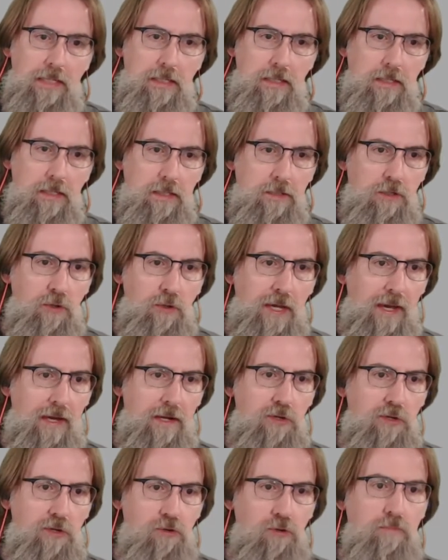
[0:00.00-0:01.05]
you can't
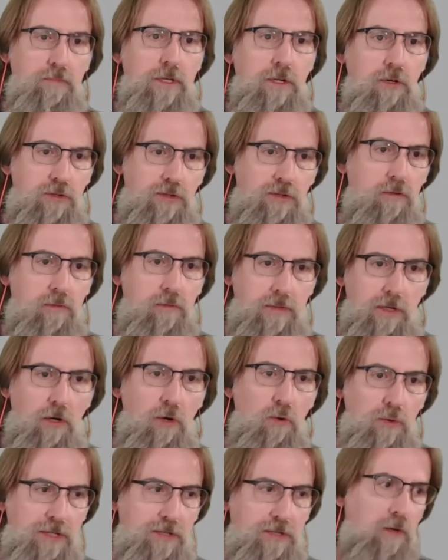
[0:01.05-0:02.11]
assume that your students
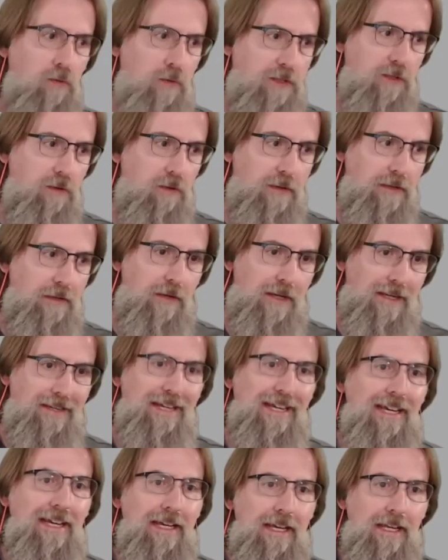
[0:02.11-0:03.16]
always know what's going on.
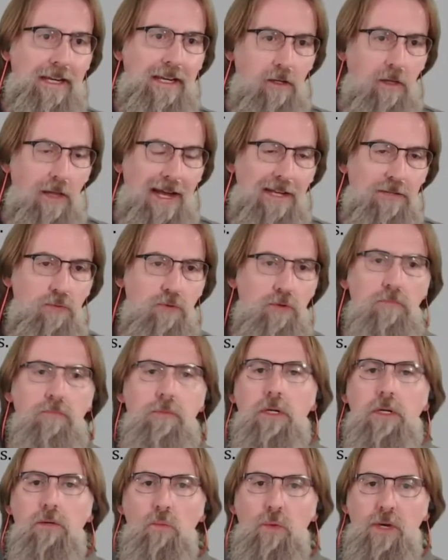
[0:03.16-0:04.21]
In a classroom,
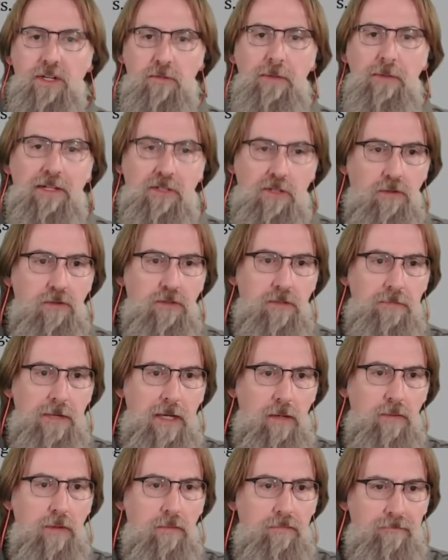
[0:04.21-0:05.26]
we expect students to be
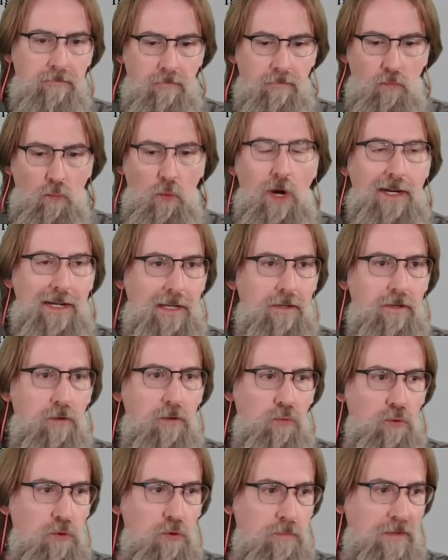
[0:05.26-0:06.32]
able to walk into the
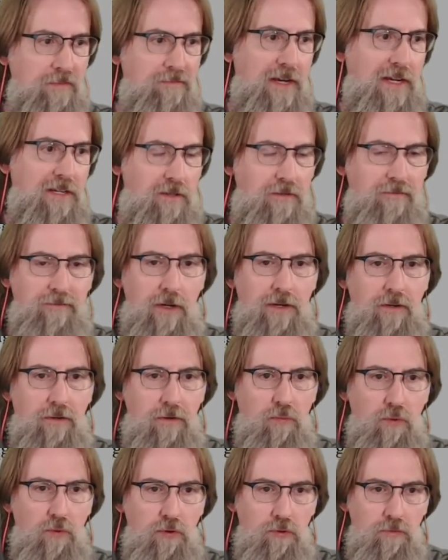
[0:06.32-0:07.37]
room and face the front of the
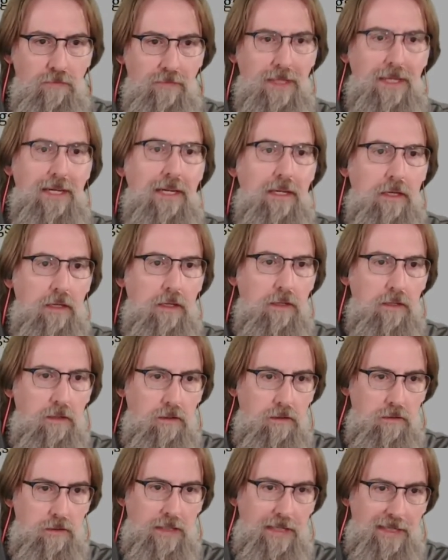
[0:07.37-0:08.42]
room.
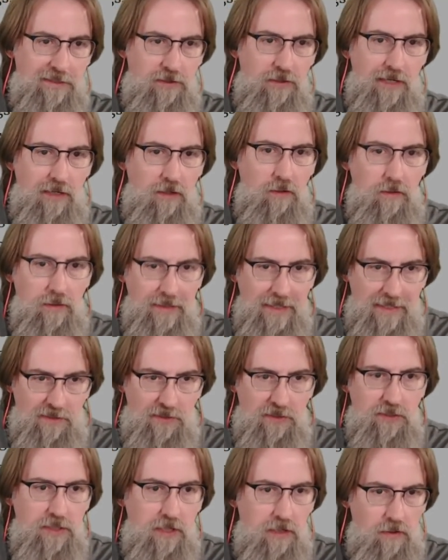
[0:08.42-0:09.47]
It's not
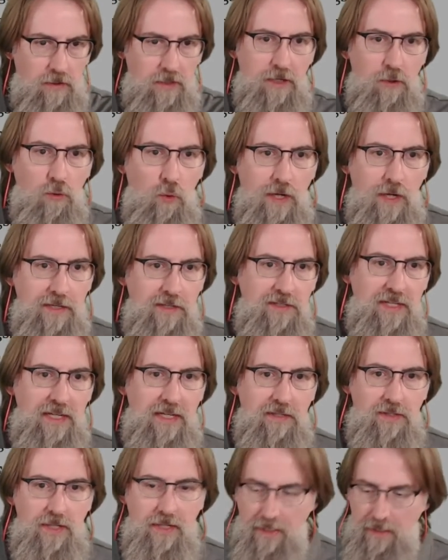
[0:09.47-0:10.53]
necessarily quite as
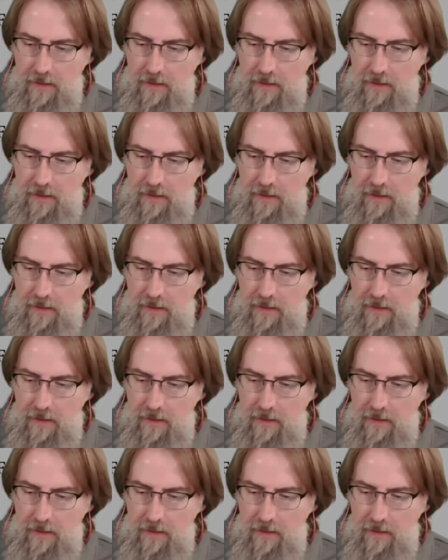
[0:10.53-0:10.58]
easy